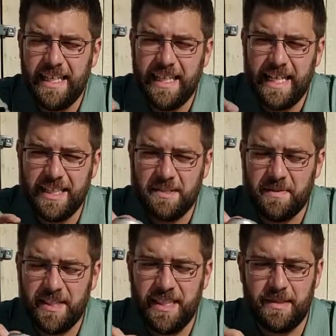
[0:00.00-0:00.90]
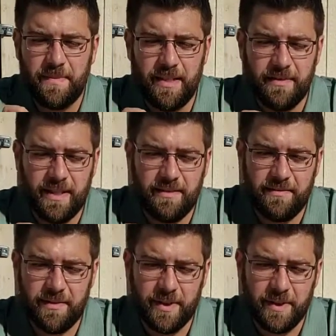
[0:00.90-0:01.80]
and this one has been
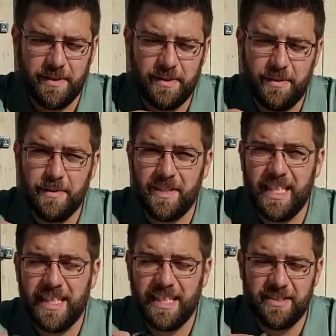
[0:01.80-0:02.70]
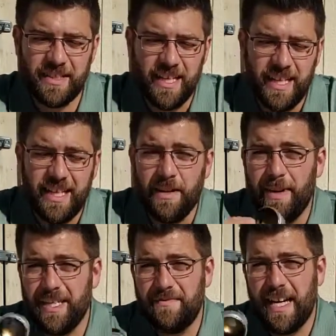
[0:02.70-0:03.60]
around for almost 10 years. It
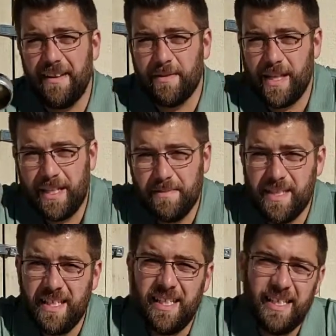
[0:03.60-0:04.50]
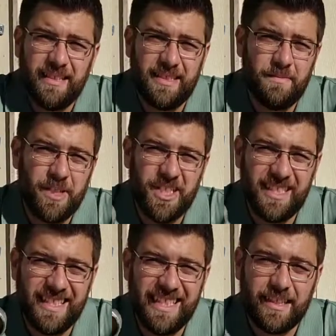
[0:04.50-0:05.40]
weighs 5 grams. That's as much as
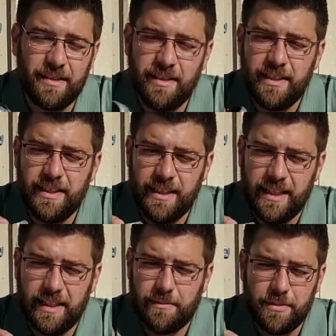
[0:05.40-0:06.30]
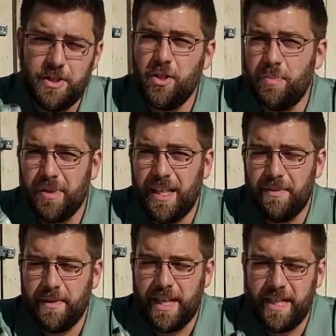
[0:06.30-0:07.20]
a nickel. Super
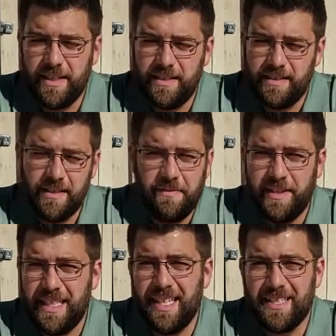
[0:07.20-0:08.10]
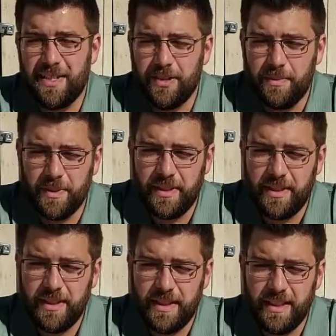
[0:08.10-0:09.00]
lightweight, definitely not as durable.
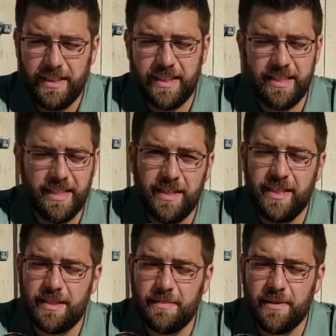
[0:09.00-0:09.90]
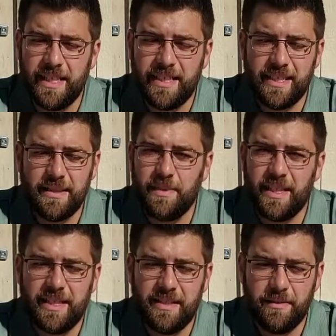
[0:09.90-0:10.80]
You can see there's some creases,
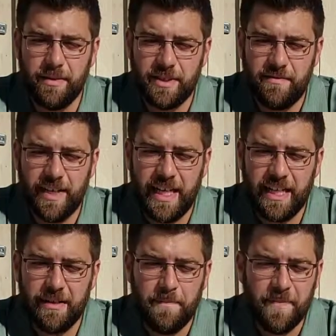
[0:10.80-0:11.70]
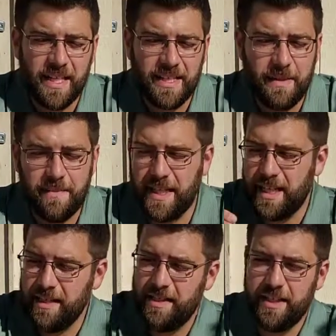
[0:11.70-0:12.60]
but it still works fine. Same
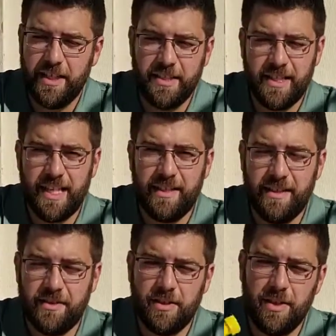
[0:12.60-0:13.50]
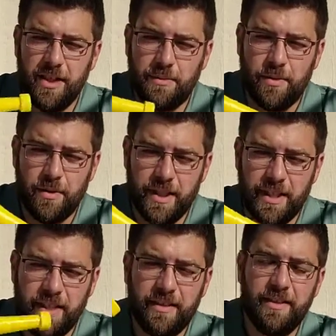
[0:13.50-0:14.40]
thing, you just take the alcohol, you pour it
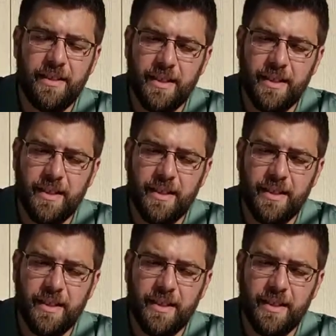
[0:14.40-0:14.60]
in there,